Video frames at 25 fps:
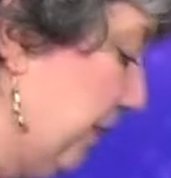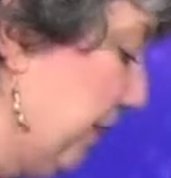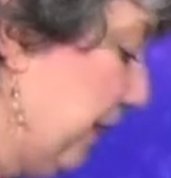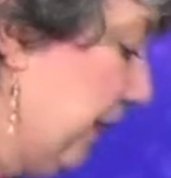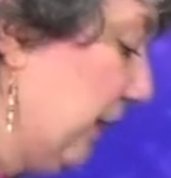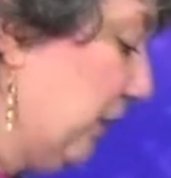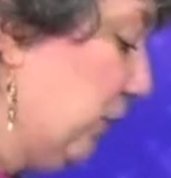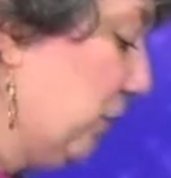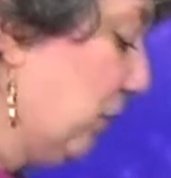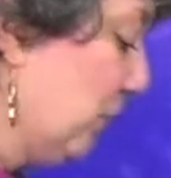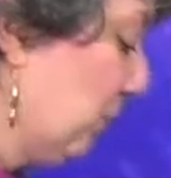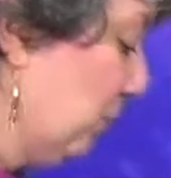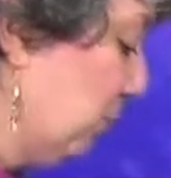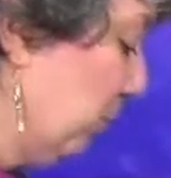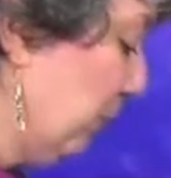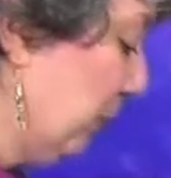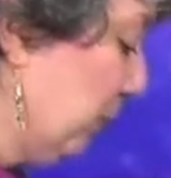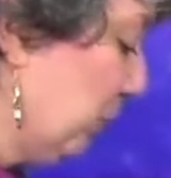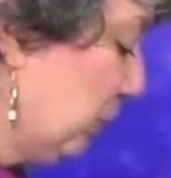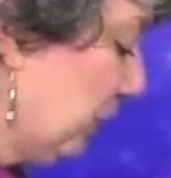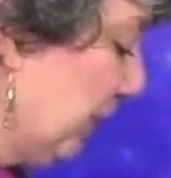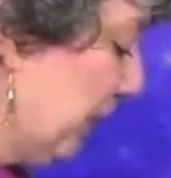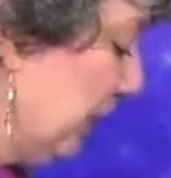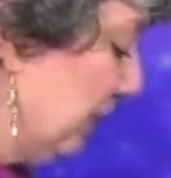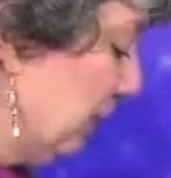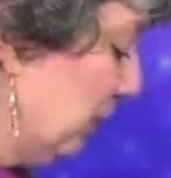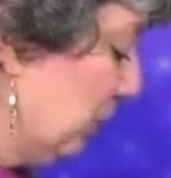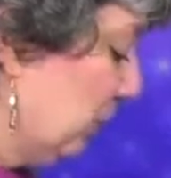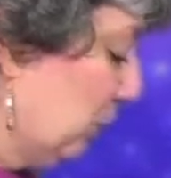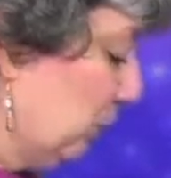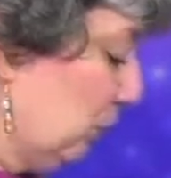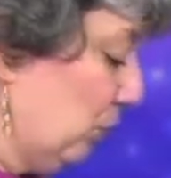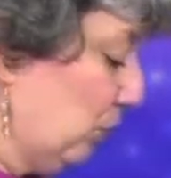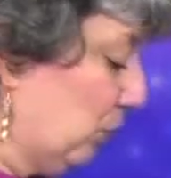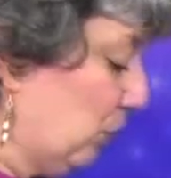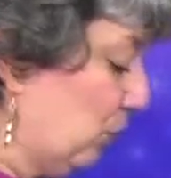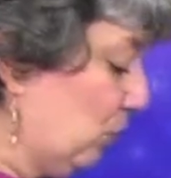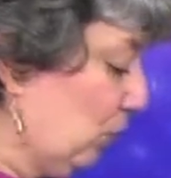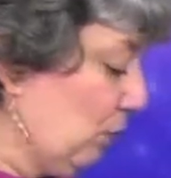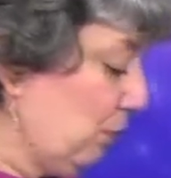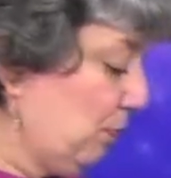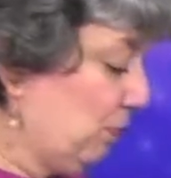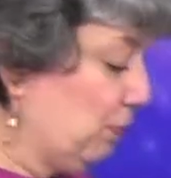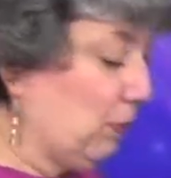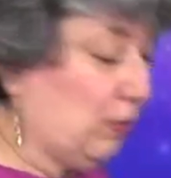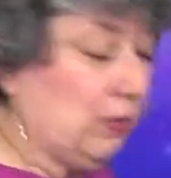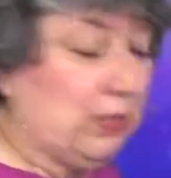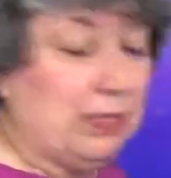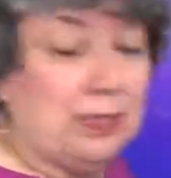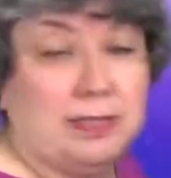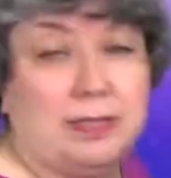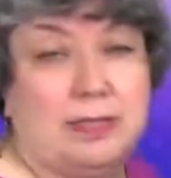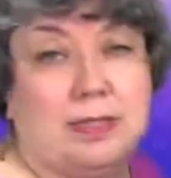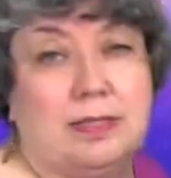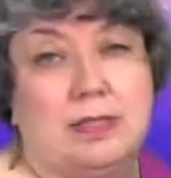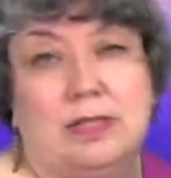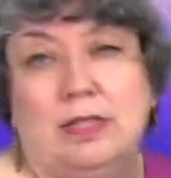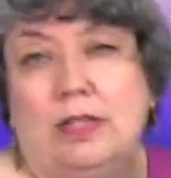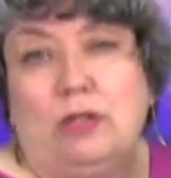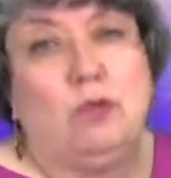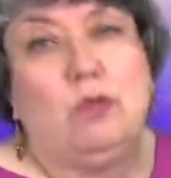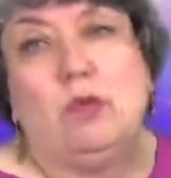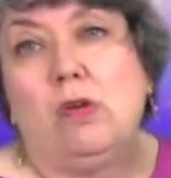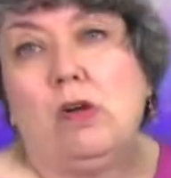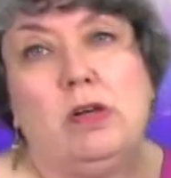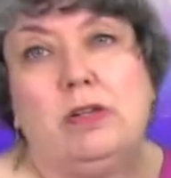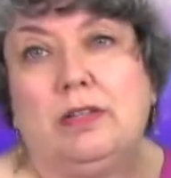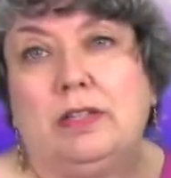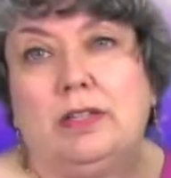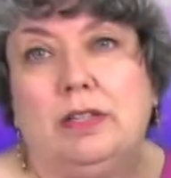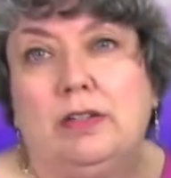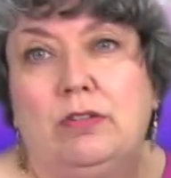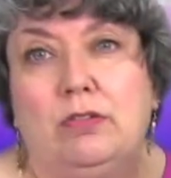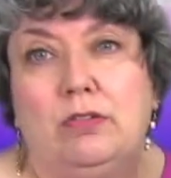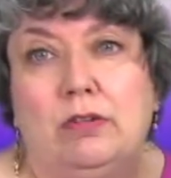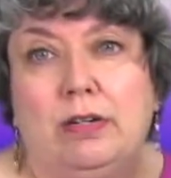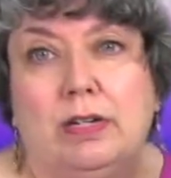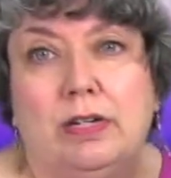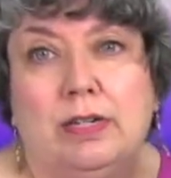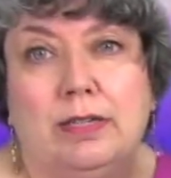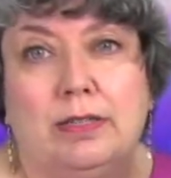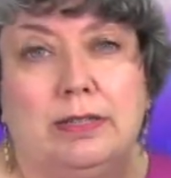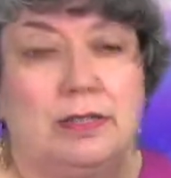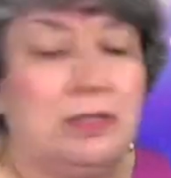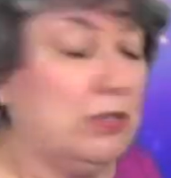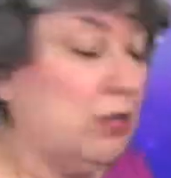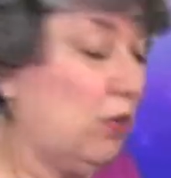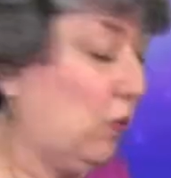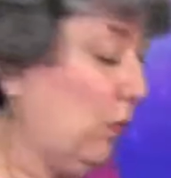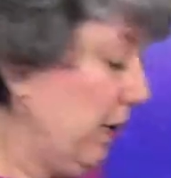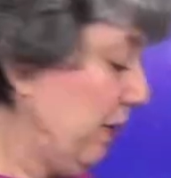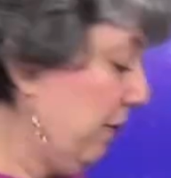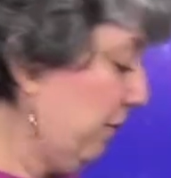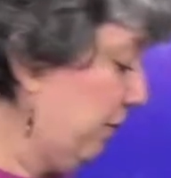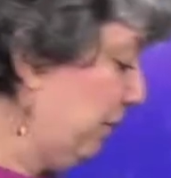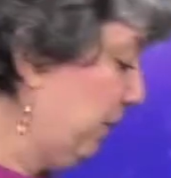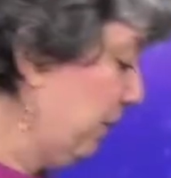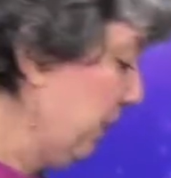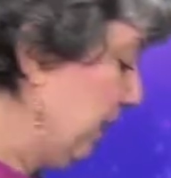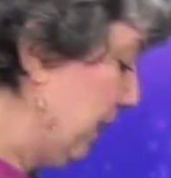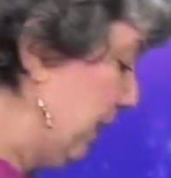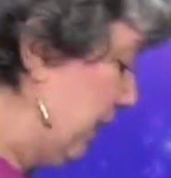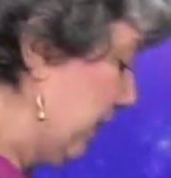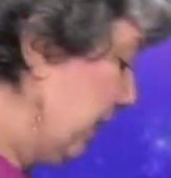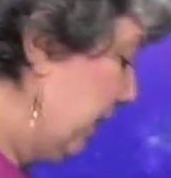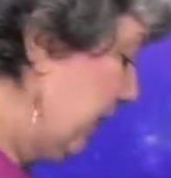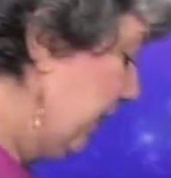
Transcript: that I just wish I could do a cookbook that says, here are all the ingredients, go have fun.